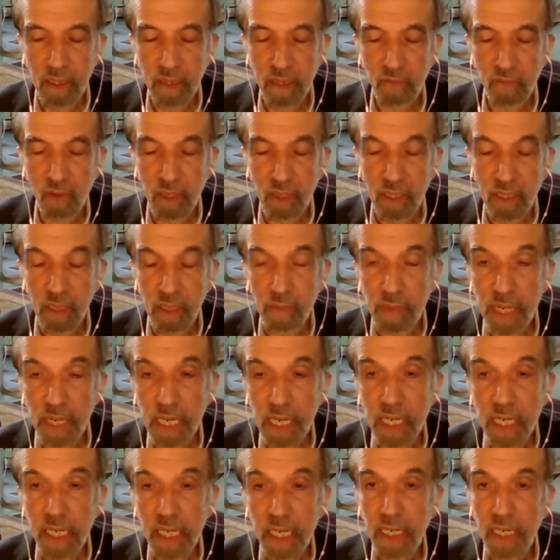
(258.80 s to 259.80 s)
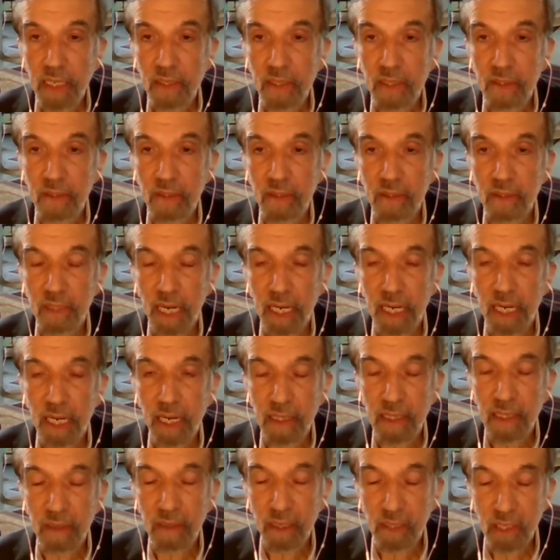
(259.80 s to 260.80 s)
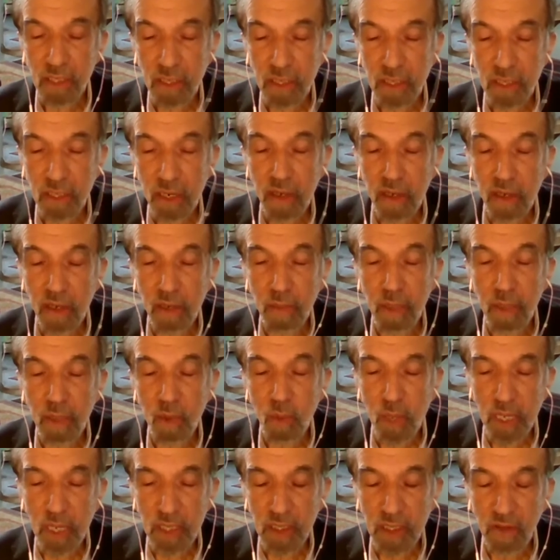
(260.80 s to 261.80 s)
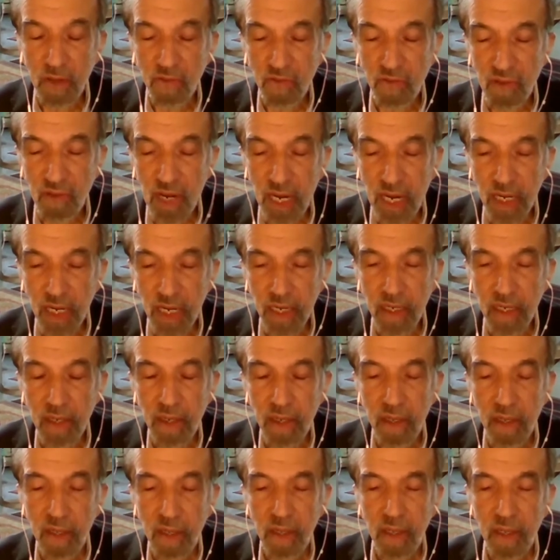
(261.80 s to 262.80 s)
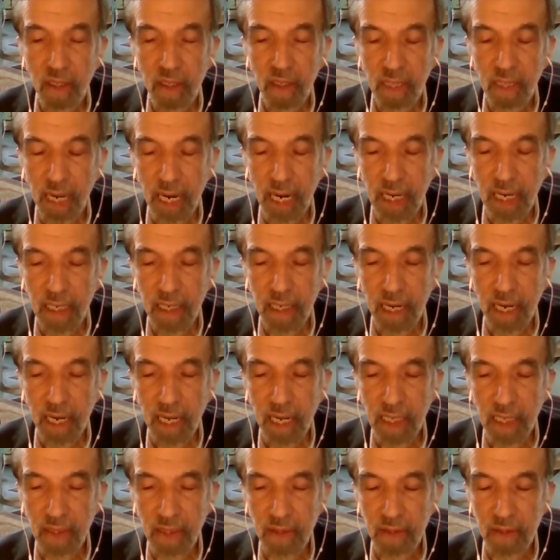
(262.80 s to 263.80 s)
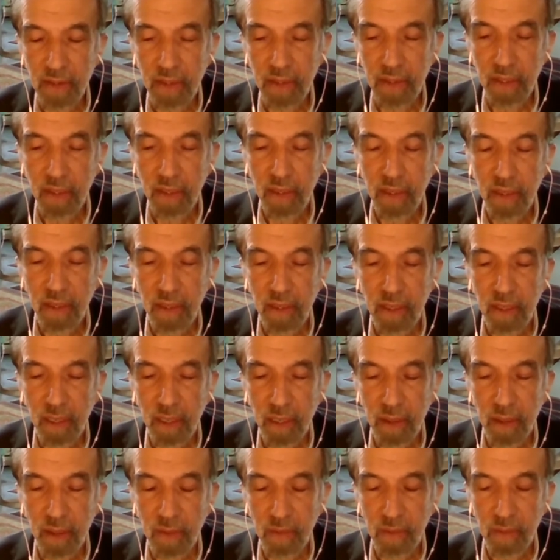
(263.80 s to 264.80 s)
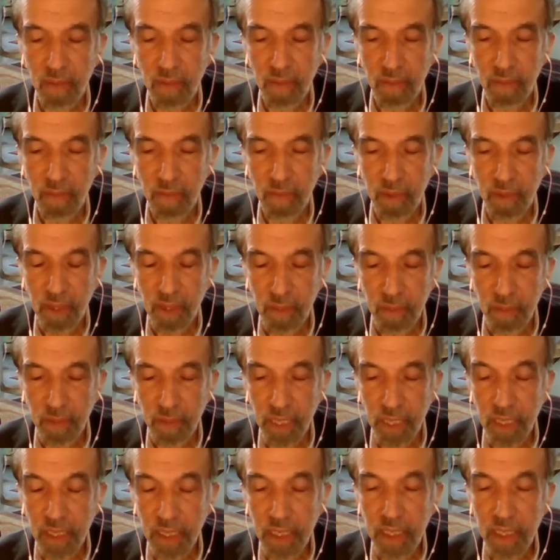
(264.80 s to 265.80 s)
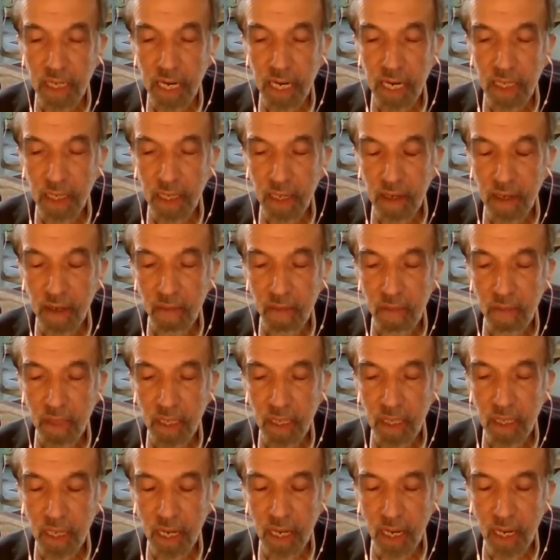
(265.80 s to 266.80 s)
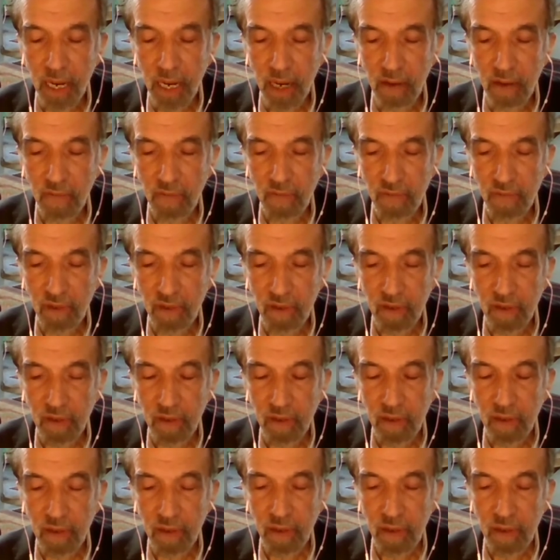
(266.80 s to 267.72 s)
what the meaning is that has registered in me. What is the feeling that has uh, been created in me after